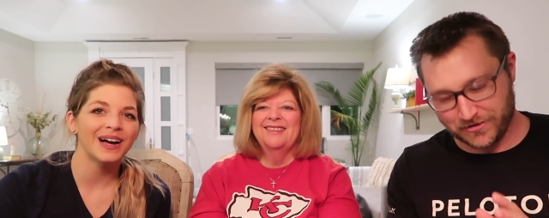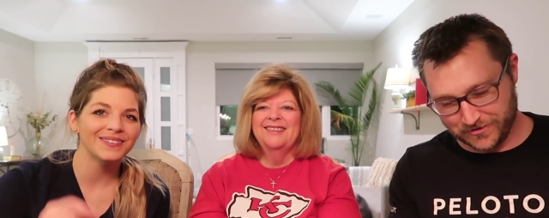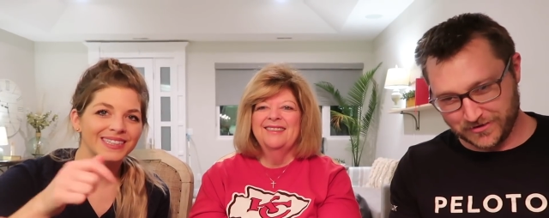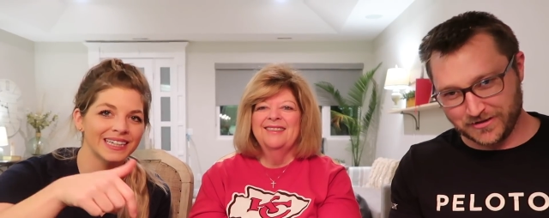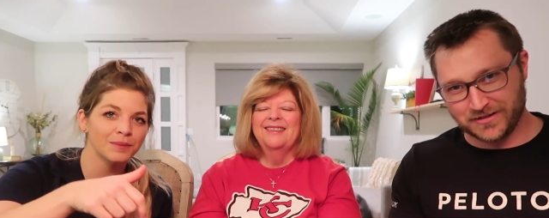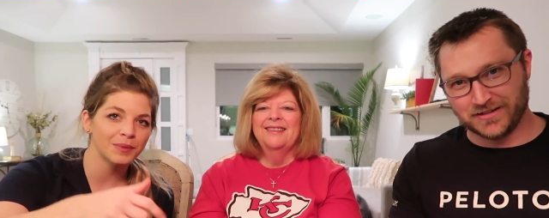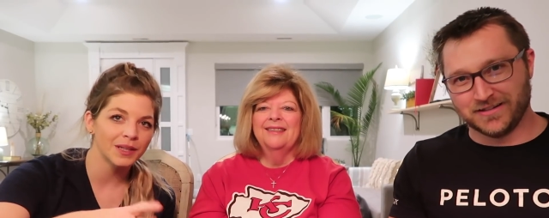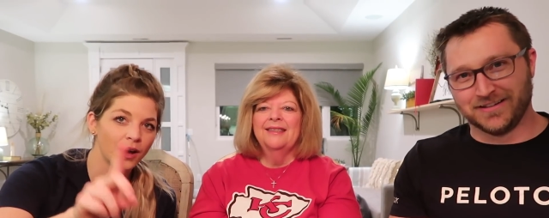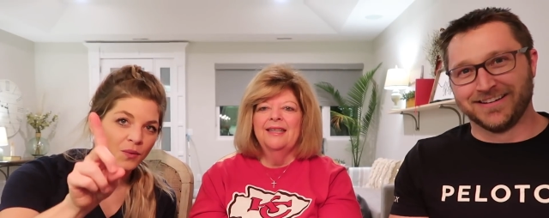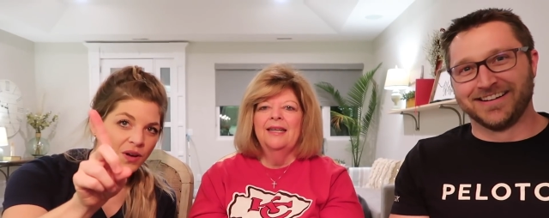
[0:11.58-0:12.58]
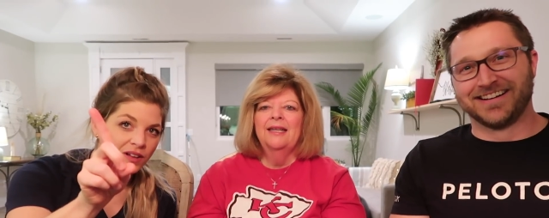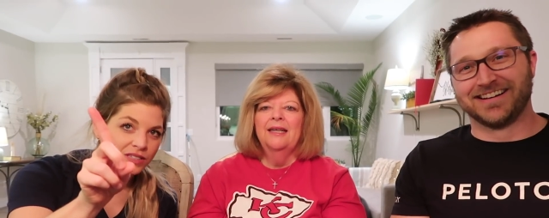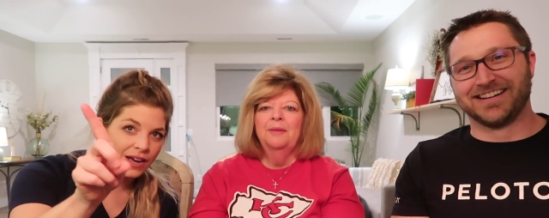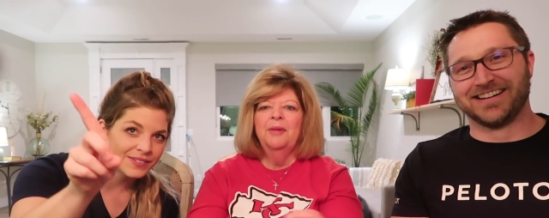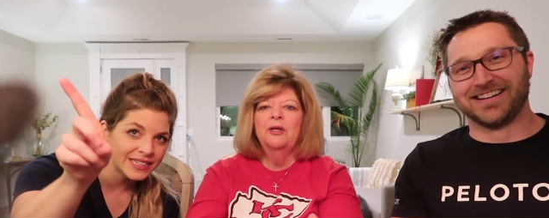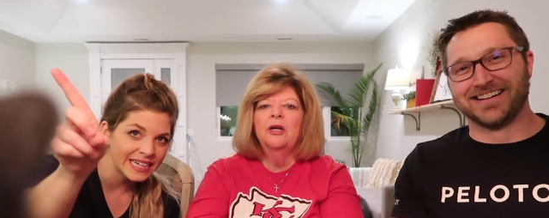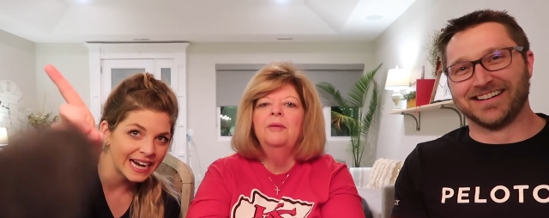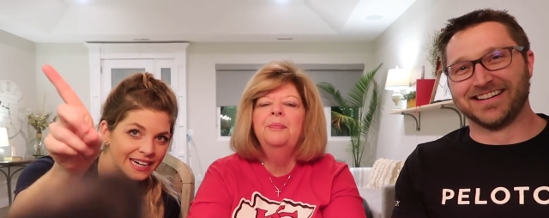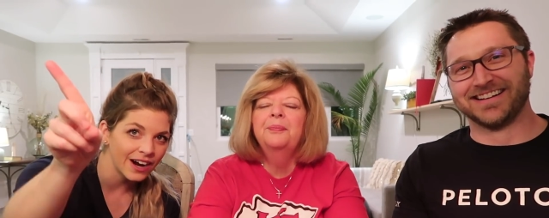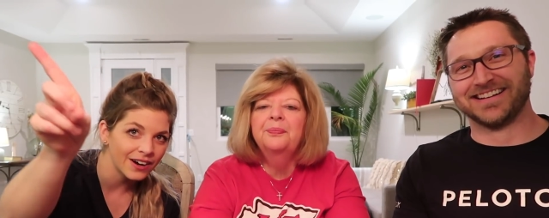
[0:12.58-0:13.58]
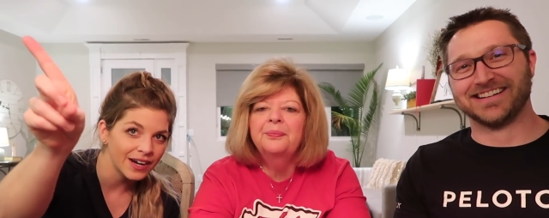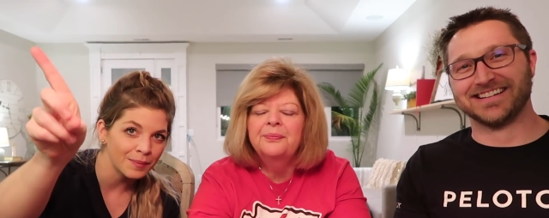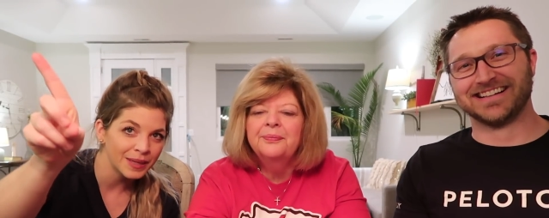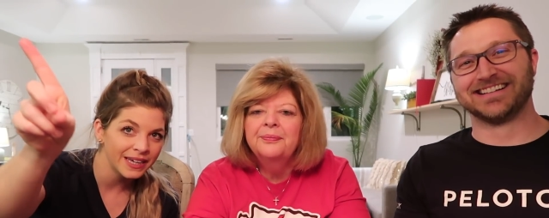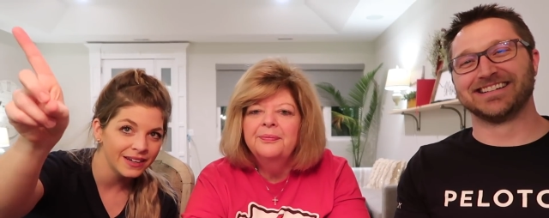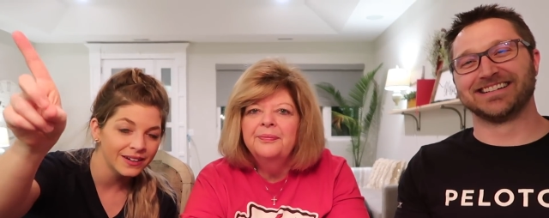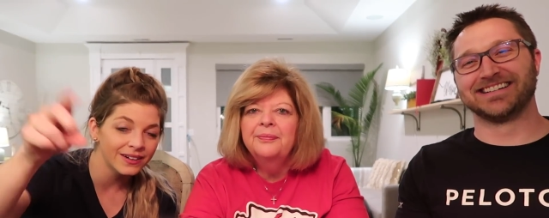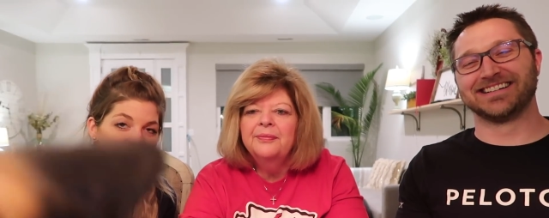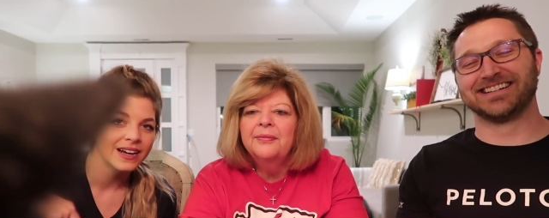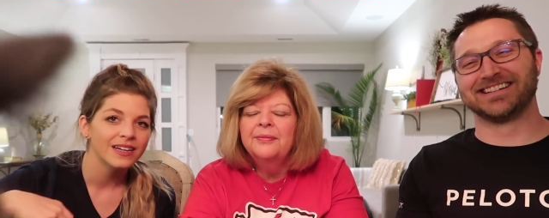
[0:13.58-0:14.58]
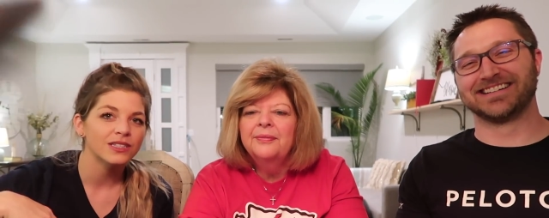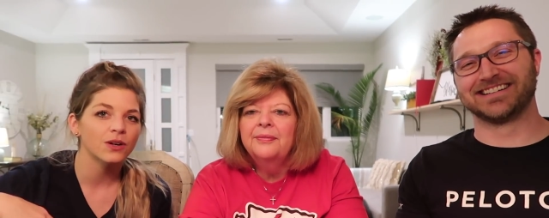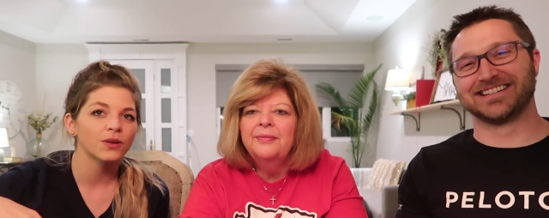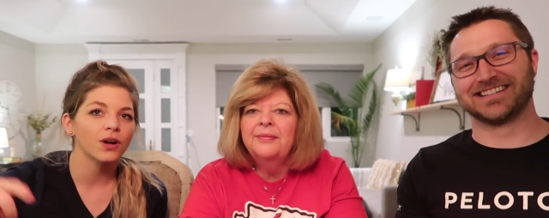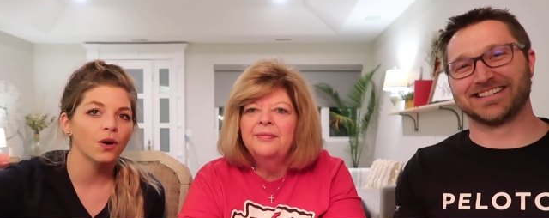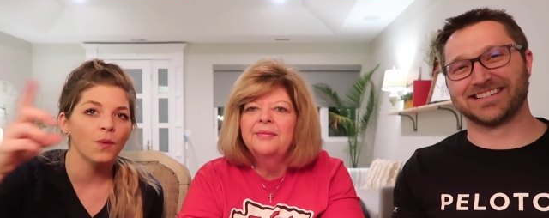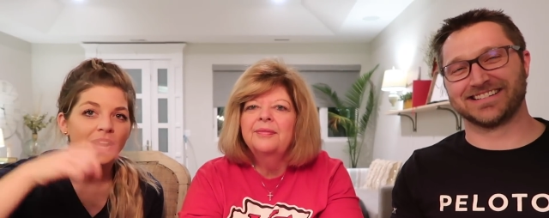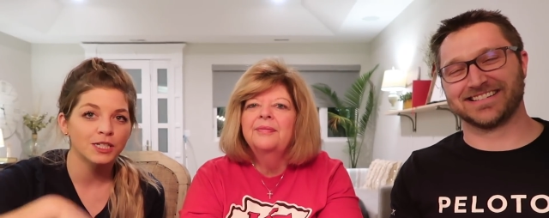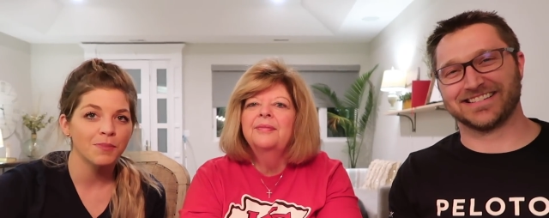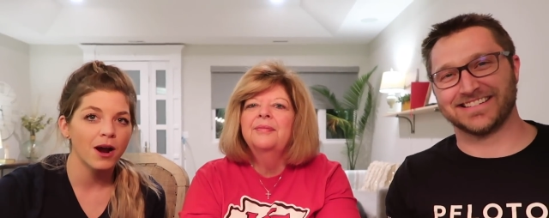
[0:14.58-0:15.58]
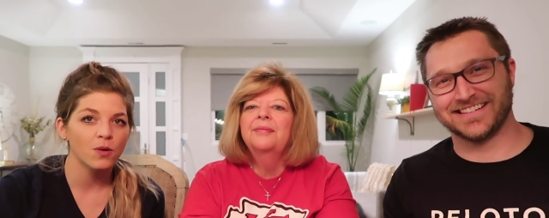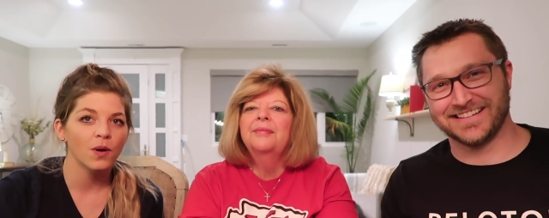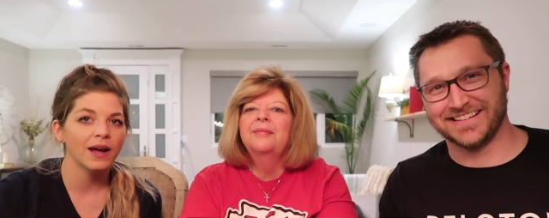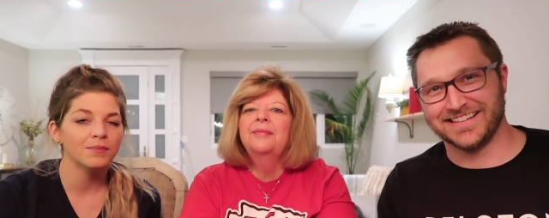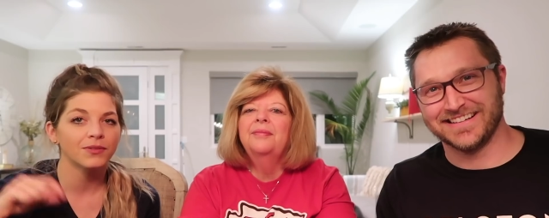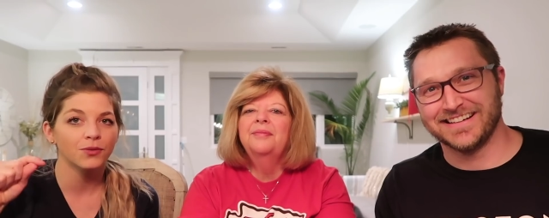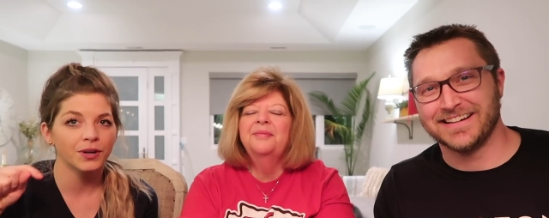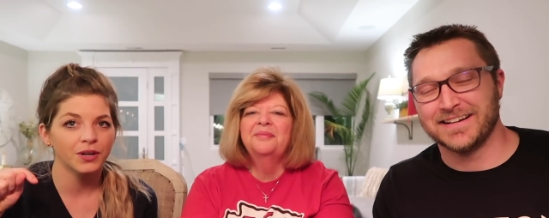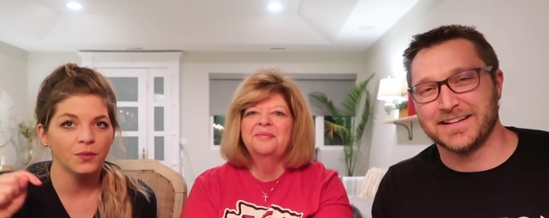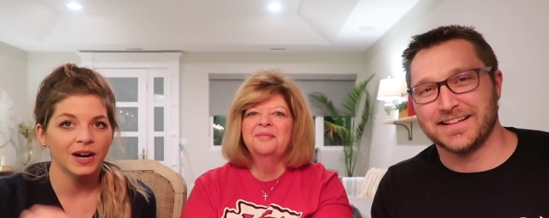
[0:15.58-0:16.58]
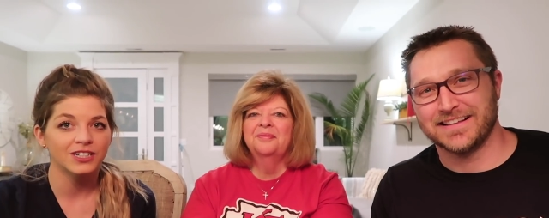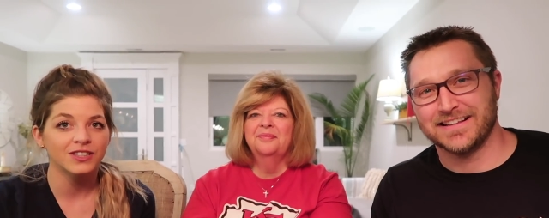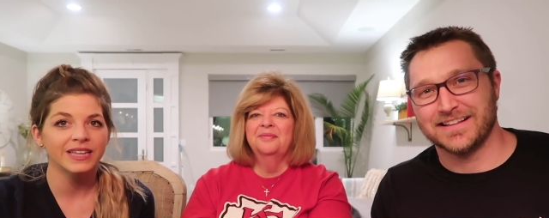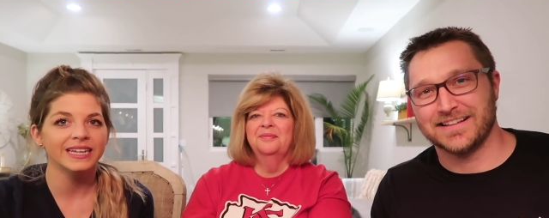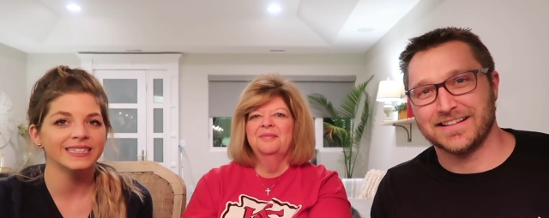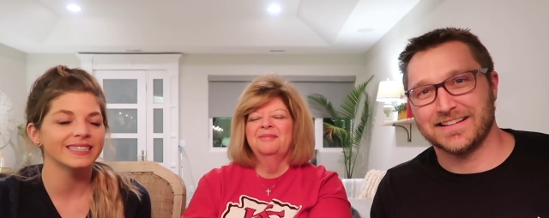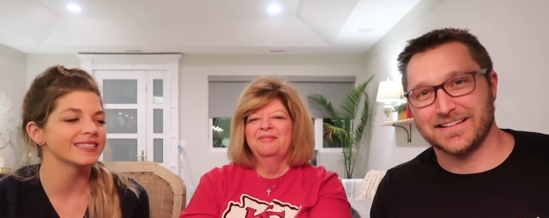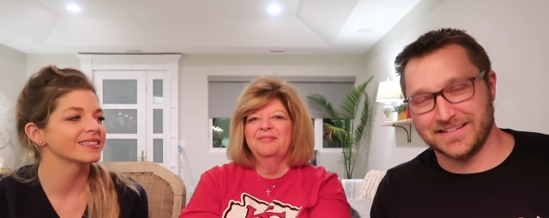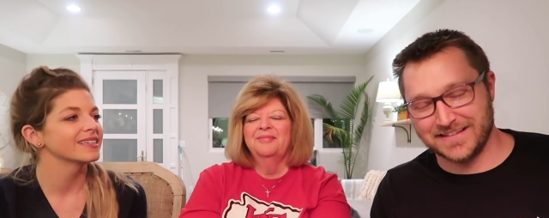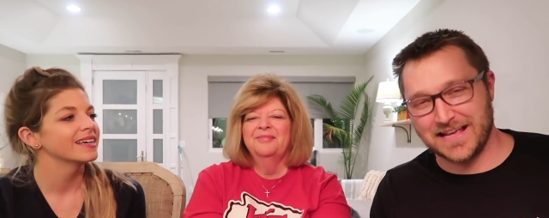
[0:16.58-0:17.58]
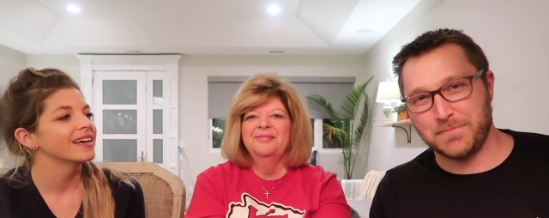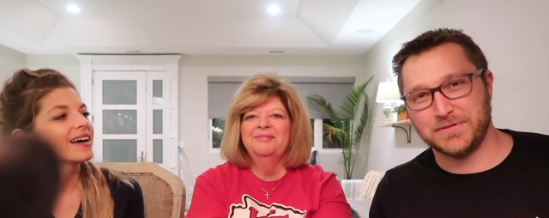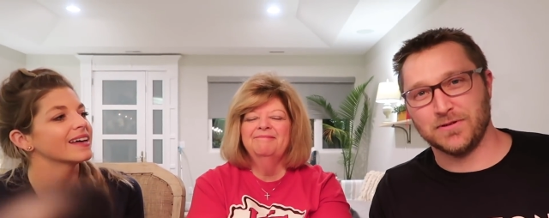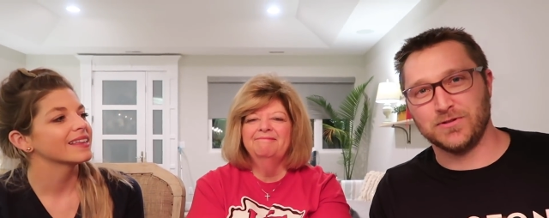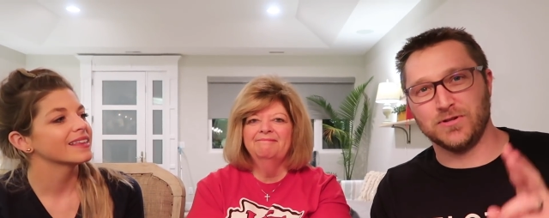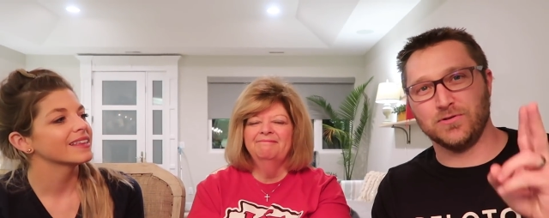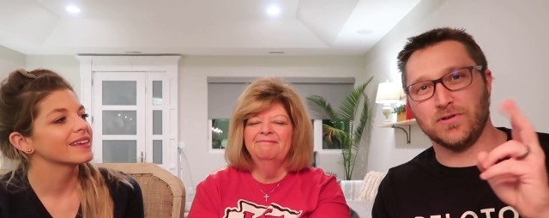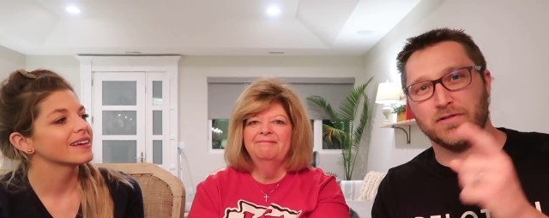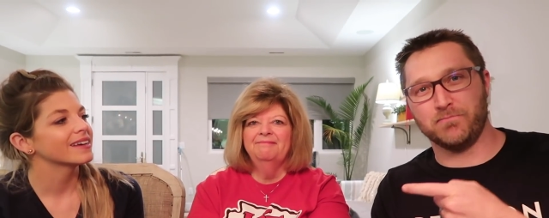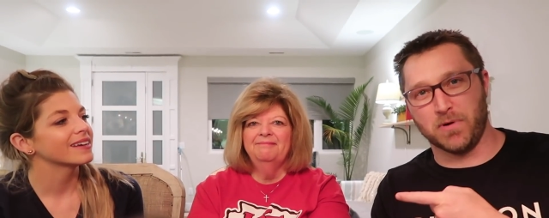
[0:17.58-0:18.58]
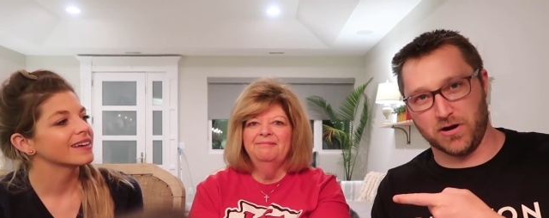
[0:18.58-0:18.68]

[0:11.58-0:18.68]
Speaker 1: We'll have it linked below. We'll also have it in the iCard up here. So go watch part one before you watch this.
Speaker 2: Episode two of